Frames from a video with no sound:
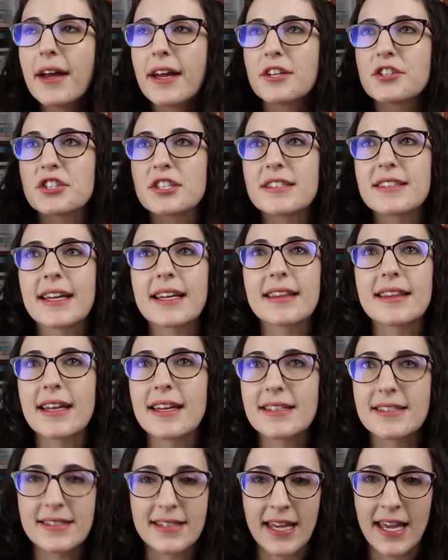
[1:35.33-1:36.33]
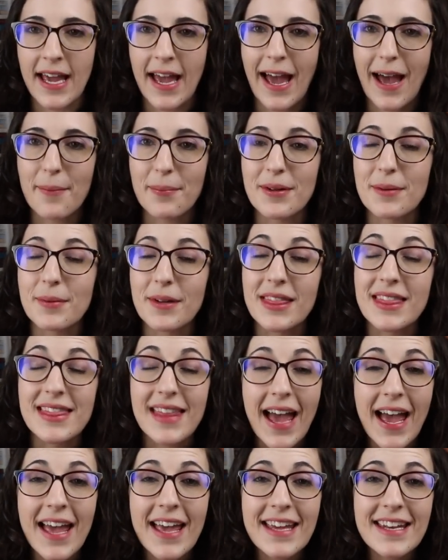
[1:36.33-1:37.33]
And she's like, this can't happen. But
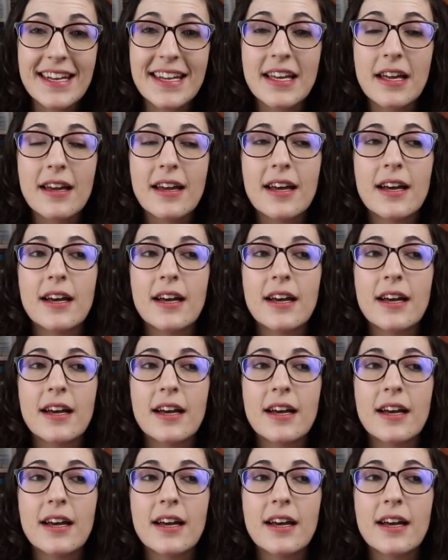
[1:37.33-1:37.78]
then